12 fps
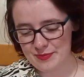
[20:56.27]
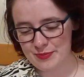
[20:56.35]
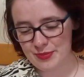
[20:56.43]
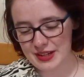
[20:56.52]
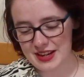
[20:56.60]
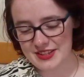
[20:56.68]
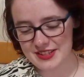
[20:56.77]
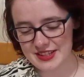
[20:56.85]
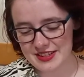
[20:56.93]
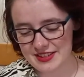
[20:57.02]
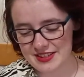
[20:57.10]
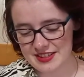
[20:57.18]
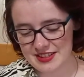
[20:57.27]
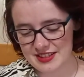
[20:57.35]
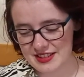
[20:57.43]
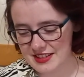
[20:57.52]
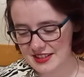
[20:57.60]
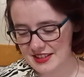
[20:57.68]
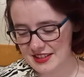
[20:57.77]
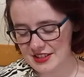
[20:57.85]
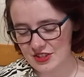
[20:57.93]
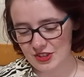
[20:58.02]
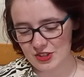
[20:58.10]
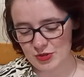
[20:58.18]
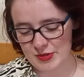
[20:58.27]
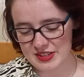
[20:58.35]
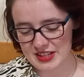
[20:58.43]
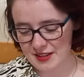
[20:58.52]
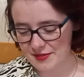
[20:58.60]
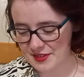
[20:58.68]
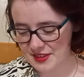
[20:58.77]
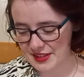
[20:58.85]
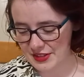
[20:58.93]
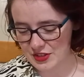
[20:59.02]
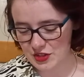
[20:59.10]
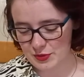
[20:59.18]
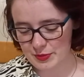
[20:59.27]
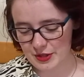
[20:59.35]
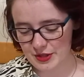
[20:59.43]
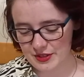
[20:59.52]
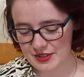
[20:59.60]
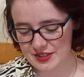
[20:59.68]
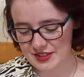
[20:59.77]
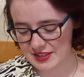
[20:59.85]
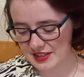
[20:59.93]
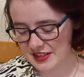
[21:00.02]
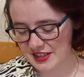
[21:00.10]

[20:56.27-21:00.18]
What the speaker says: But I did indulge myself on this just because